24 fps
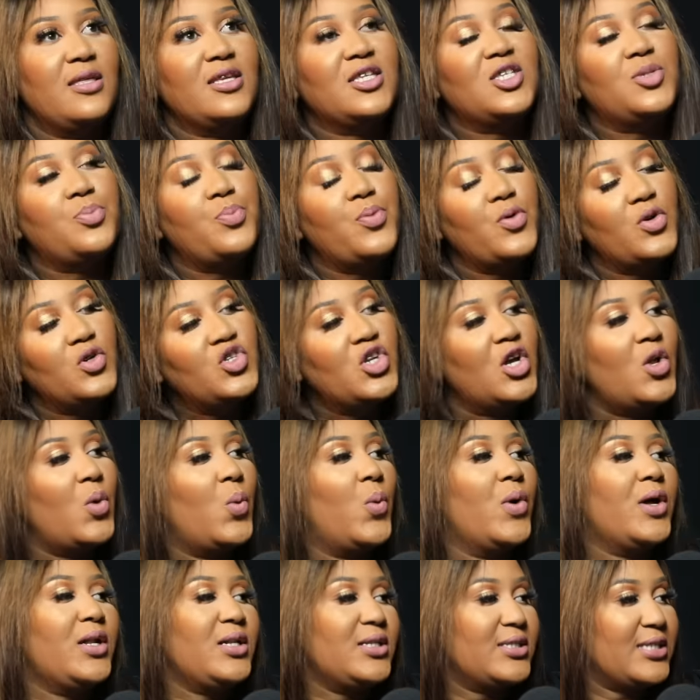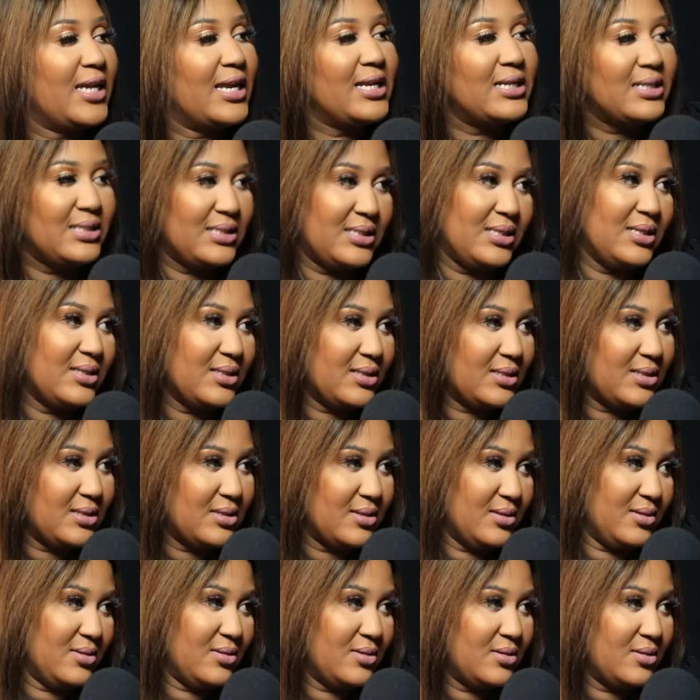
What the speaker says: the spiritual world exists.